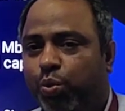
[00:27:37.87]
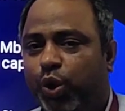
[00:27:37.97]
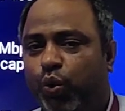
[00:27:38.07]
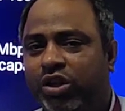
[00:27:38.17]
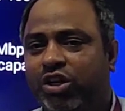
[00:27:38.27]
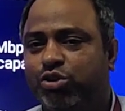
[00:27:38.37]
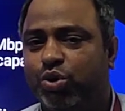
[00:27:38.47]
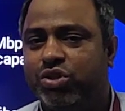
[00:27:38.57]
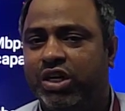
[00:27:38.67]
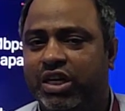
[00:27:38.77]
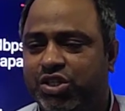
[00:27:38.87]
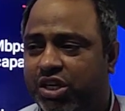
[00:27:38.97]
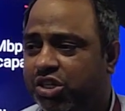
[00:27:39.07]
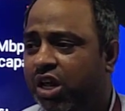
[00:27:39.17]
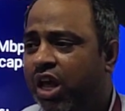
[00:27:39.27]
between the source and
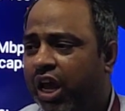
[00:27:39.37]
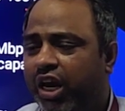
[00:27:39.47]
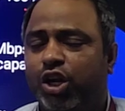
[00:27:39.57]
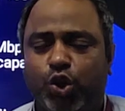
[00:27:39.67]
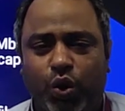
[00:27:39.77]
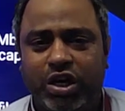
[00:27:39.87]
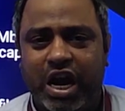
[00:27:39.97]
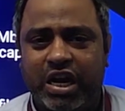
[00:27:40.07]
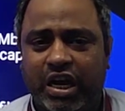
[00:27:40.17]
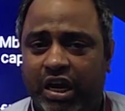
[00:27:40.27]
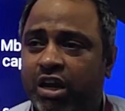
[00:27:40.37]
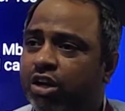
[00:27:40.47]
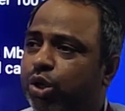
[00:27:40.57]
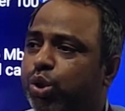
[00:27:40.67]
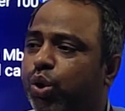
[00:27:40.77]
destination, and your data
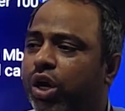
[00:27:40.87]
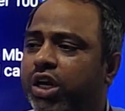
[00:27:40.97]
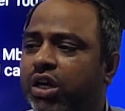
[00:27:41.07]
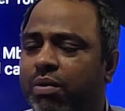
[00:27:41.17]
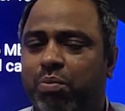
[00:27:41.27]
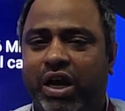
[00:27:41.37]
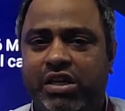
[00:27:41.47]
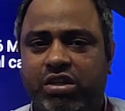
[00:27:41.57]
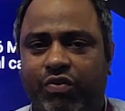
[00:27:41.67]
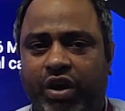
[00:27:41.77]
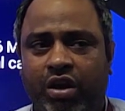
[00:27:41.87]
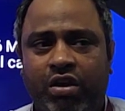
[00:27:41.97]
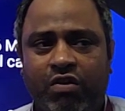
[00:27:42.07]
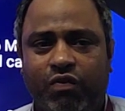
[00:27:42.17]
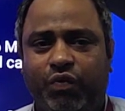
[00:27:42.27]
going a miles
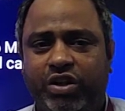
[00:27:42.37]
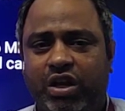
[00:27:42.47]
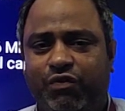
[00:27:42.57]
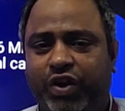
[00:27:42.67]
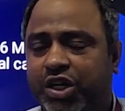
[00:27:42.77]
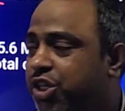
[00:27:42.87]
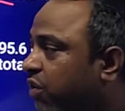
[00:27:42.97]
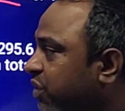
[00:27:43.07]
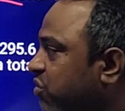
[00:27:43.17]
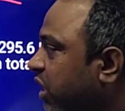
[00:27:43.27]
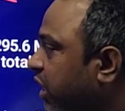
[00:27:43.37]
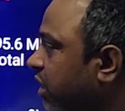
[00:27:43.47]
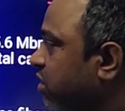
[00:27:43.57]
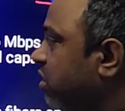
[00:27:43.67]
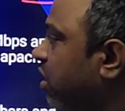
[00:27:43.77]
away with the fraction of a
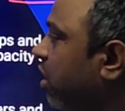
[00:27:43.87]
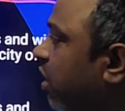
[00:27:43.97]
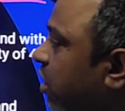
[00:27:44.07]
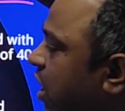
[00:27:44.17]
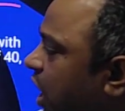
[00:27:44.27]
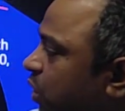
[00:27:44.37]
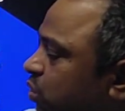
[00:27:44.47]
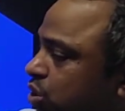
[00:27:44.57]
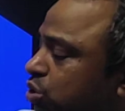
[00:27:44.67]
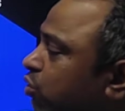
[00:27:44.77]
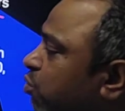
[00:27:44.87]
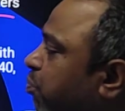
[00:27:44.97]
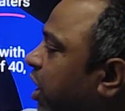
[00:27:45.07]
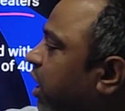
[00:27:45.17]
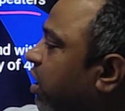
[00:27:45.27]
seconds. Now,
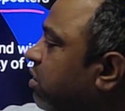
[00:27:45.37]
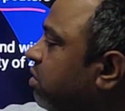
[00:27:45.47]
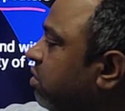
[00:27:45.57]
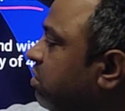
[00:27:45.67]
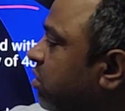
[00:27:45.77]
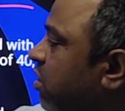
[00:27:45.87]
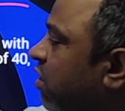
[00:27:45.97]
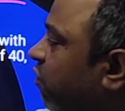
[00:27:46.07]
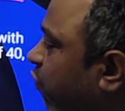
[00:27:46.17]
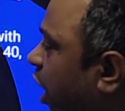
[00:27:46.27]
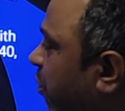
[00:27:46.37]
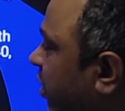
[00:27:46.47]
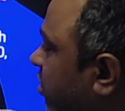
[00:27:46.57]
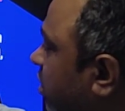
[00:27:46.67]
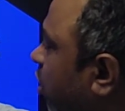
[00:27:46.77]
two pair
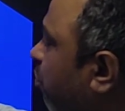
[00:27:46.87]
fibers